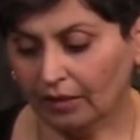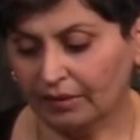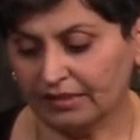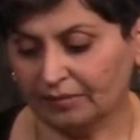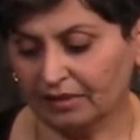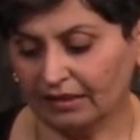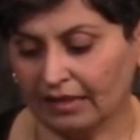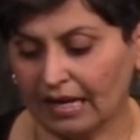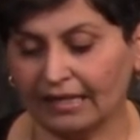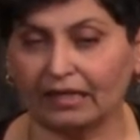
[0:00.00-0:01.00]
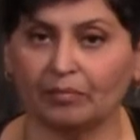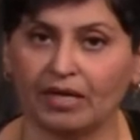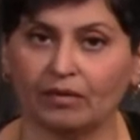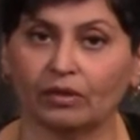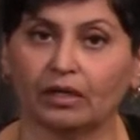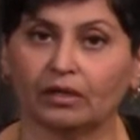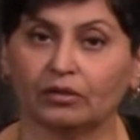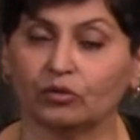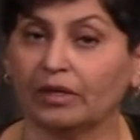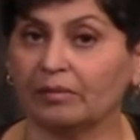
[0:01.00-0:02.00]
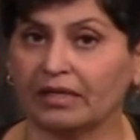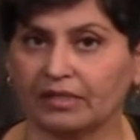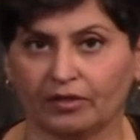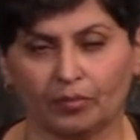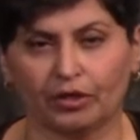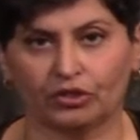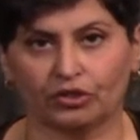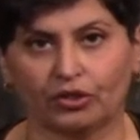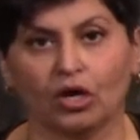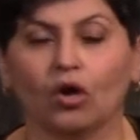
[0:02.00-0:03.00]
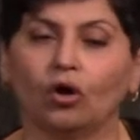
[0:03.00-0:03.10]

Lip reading: It's something that I can make 20 minutes under pressure.